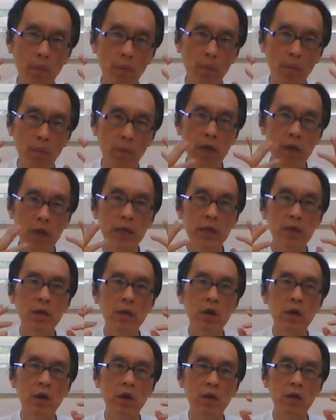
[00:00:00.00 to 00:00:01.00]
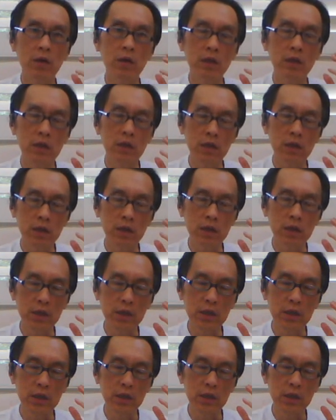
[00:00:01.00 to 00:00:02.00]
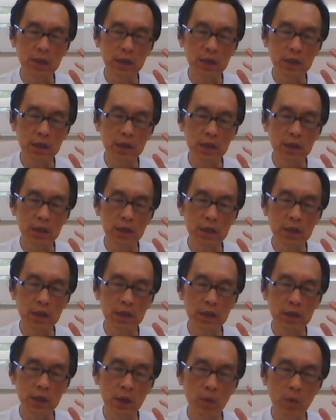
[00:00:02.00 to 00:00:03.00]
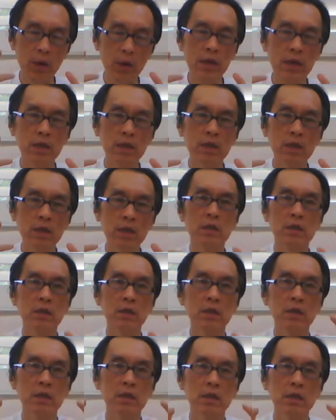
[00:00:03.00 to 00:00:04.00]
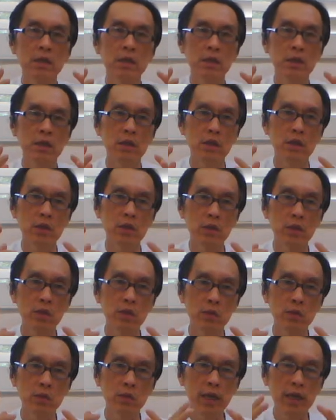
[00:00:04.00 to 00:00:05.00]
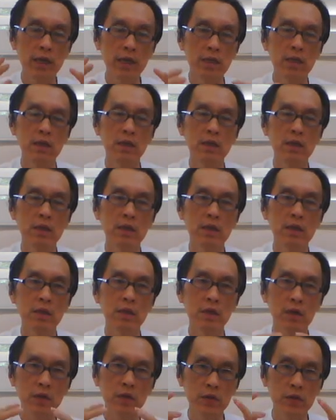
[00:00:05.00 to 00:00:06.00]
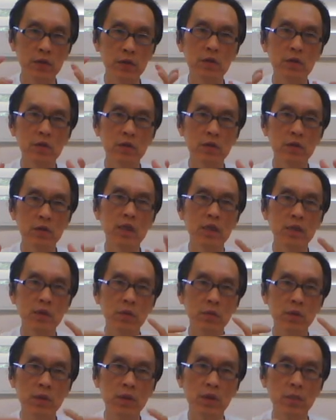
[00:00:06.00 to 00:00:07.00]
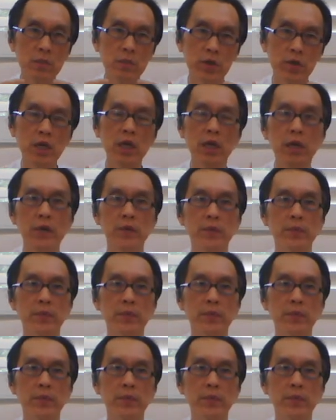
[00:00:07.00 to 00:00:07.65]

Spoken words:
mind or the awareness unite or synchronize with the breathing.